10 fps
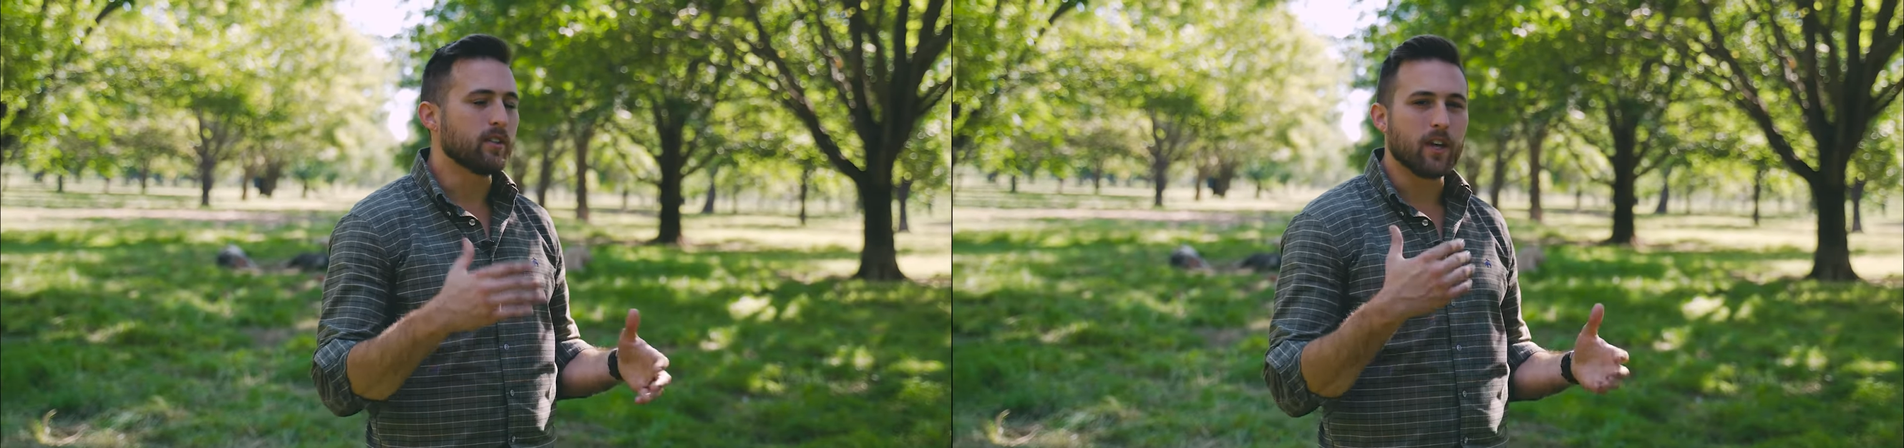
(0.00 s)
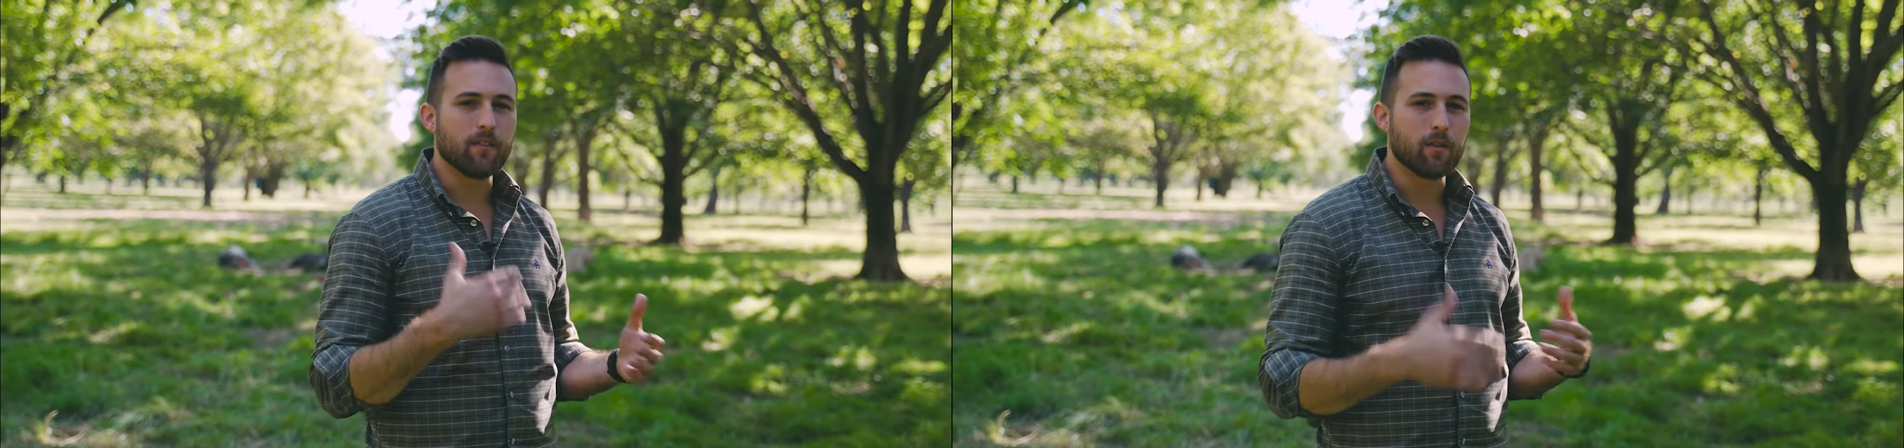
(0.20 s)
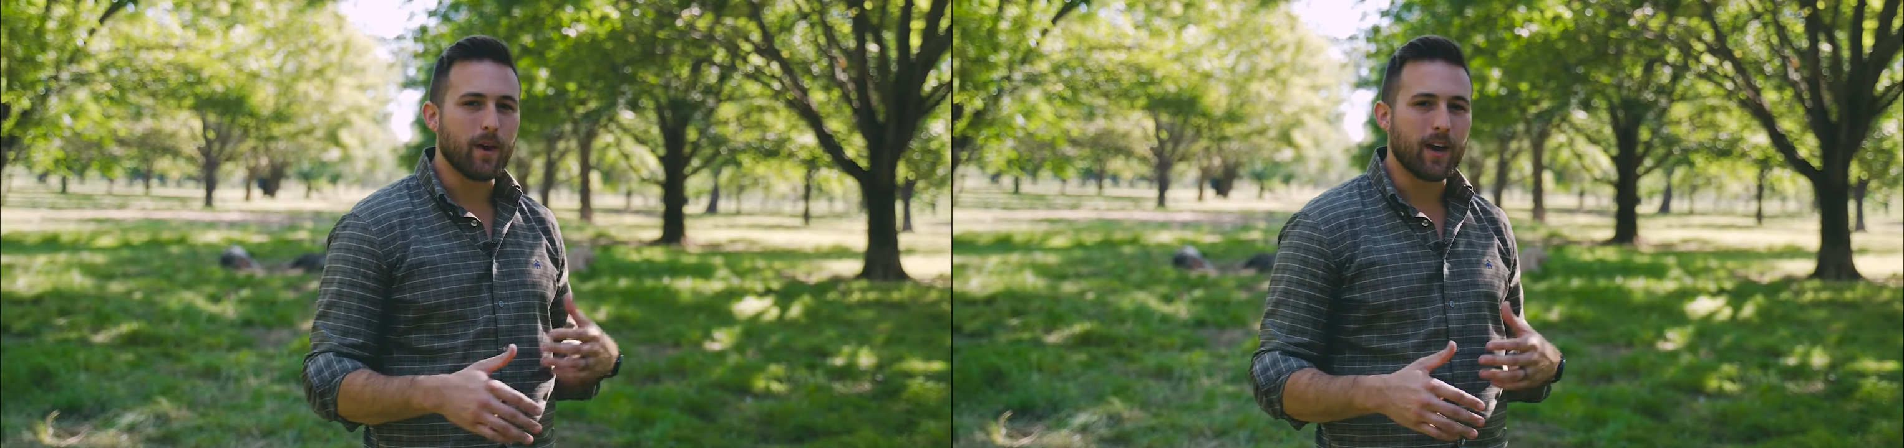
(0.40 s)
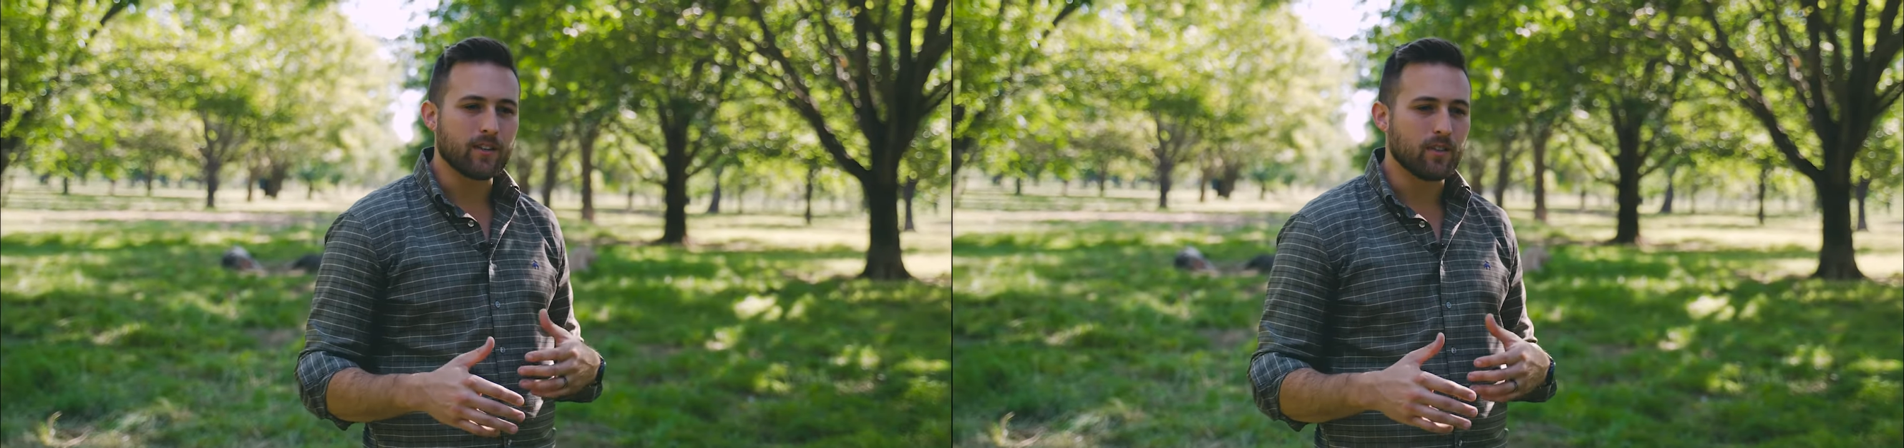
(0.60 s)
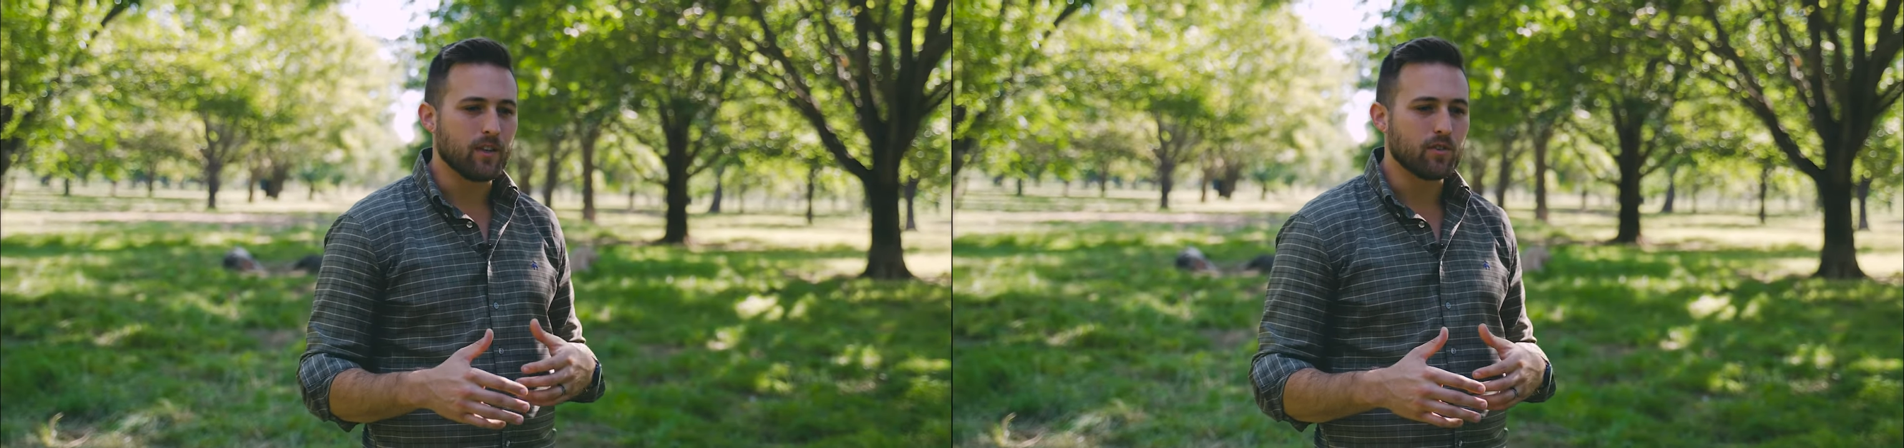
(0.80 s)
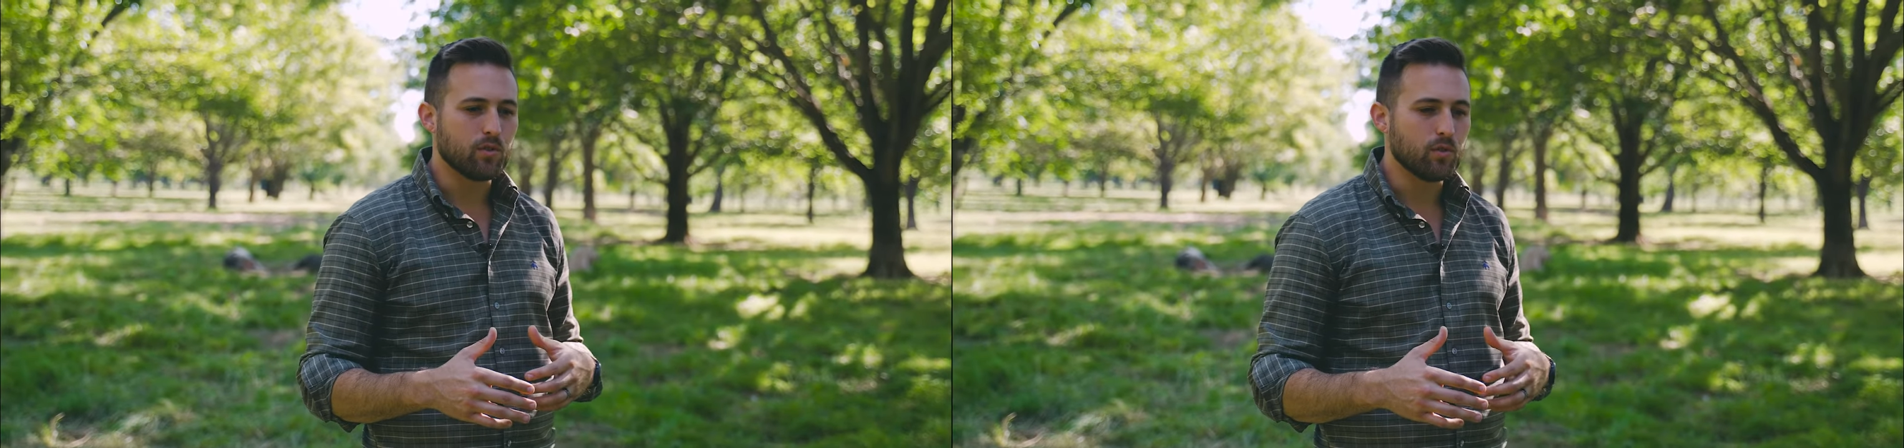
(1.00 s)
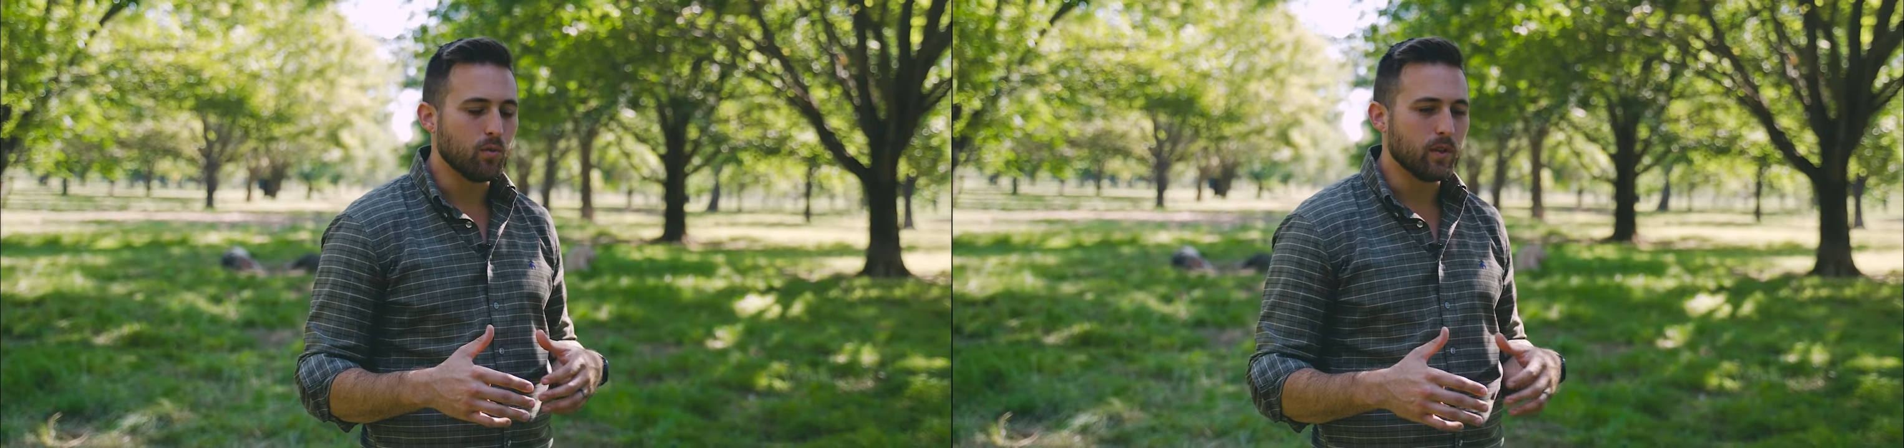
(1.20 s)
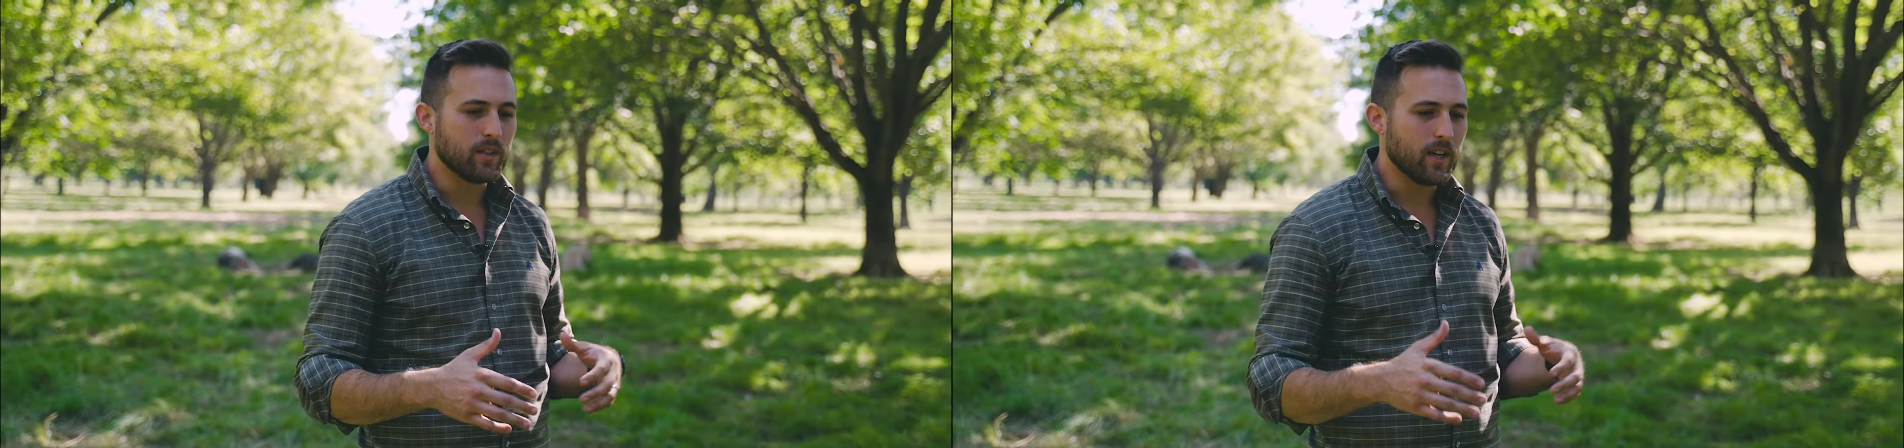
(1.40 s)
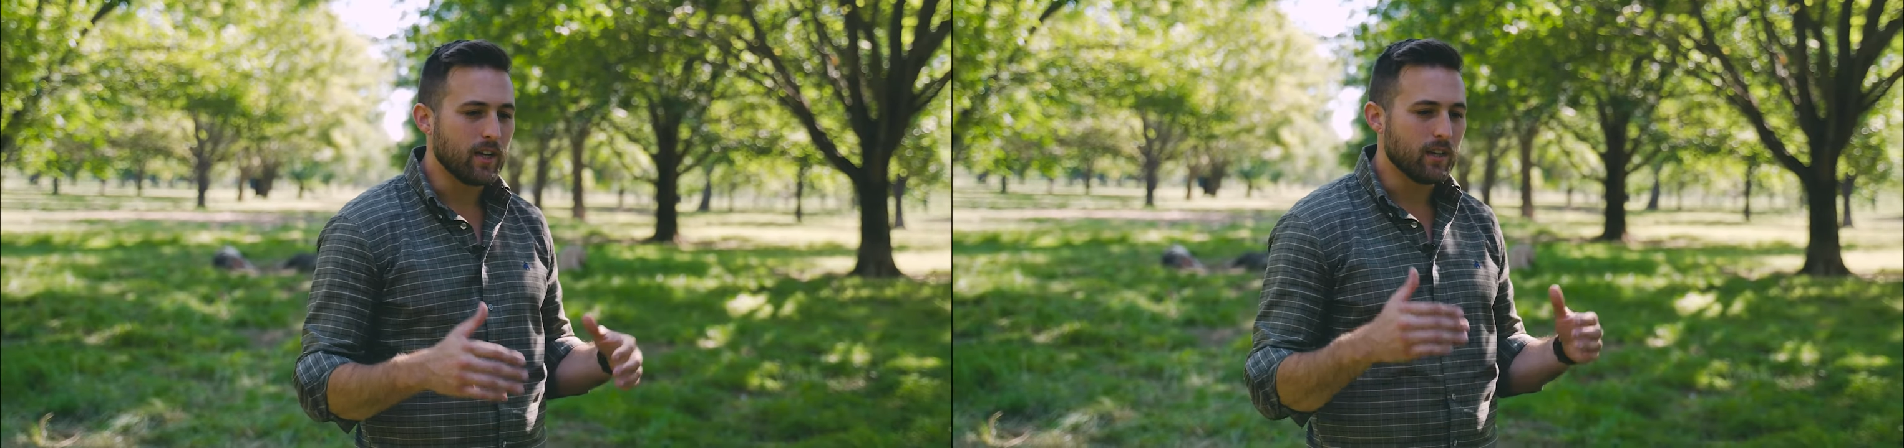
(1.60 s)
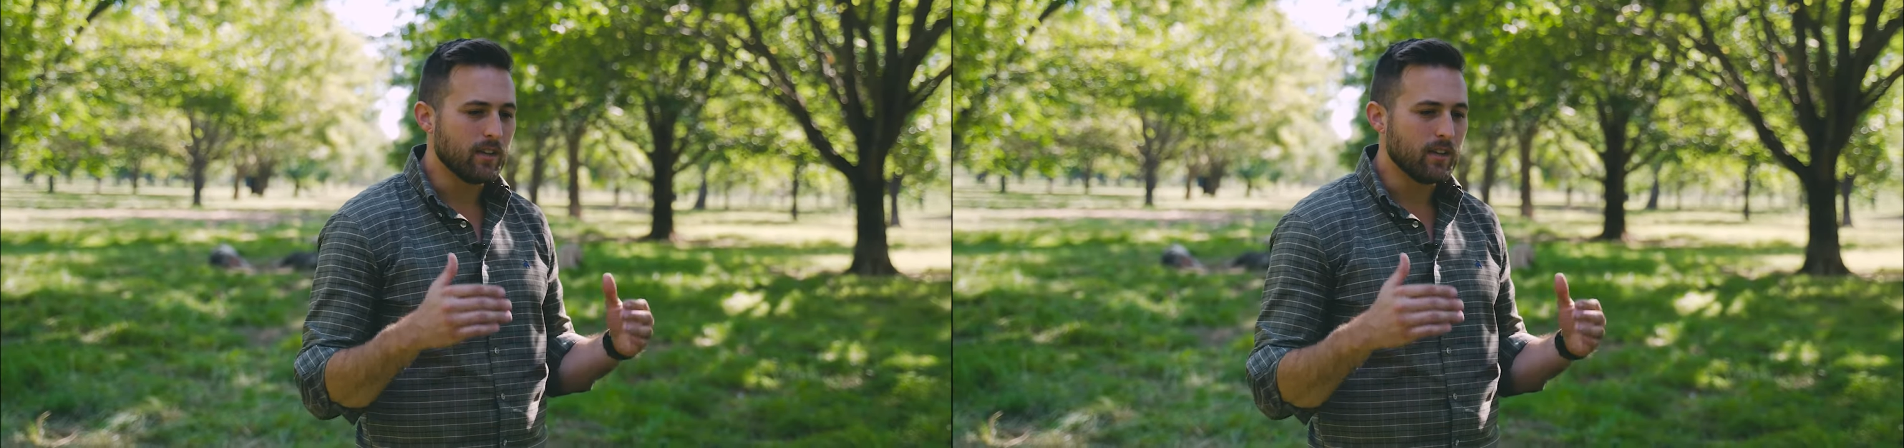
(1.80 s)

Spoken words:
and giving them access to what they